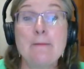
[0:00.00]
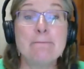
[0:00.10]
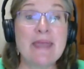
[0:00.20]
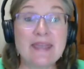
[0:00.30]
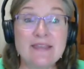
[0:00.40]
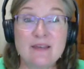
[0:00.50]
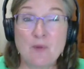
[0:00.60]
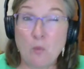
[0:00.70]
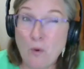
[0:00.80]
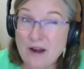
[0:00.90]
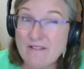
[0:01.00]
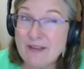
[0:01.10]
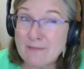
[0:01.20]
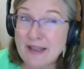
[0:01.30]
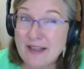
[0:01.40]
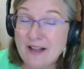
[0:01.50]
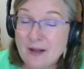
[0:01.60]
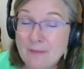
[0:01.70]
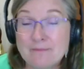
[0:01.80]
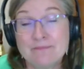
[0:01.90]
Making them aware of it might
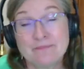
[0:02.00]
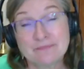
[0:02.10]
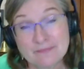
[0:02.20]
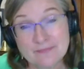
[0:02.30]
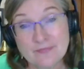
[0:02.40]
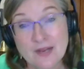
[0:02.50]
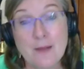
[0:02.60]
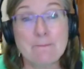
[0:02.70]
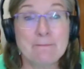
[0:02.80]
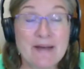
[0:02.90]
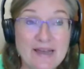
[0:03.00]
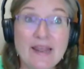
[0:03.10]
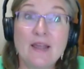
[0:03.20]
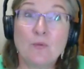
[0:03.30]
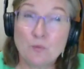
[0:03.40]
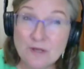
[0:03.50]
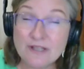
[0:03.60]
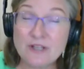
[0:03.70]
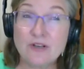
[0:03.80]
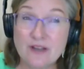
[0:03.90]
help, but it
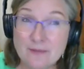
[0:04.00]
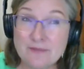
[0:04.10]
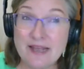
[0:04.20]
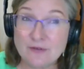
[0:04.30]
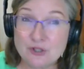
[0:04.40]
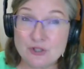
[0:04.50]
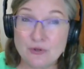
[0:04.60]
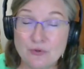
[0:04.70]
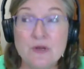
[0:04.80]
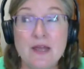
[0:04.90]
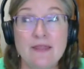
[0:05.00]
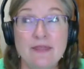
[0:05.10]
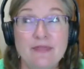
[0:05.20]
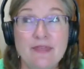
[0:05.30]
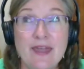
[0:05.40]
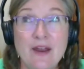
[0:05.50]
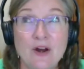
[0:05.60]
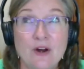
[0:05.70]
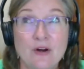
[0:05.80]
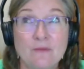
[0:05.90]
really could come down to
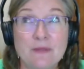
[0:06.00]
they're